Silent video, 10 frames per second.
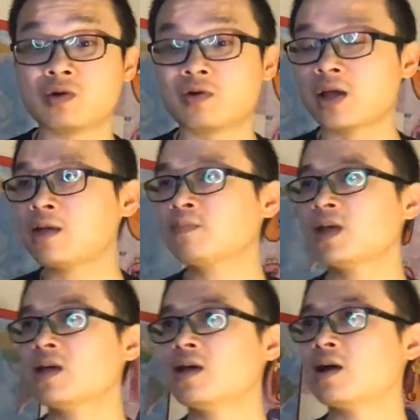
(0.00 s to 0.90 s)
Okay,
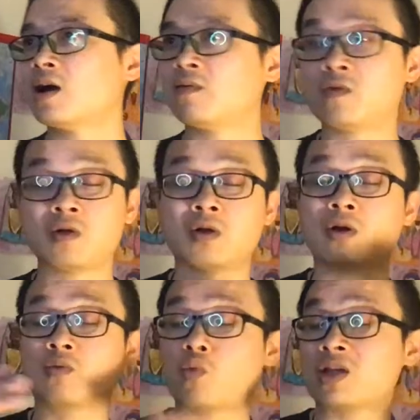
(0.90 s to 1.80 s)
I've got a lot
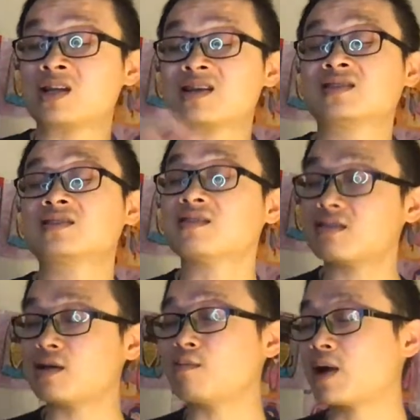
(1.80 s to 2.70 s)
of waiting list
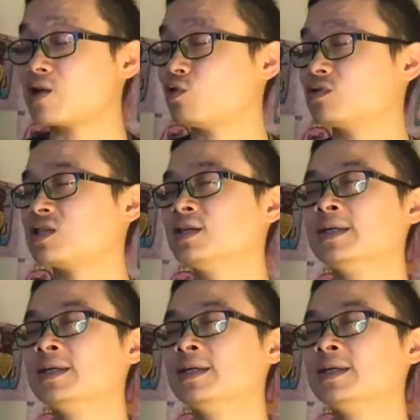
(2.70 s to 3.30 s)
in my notes.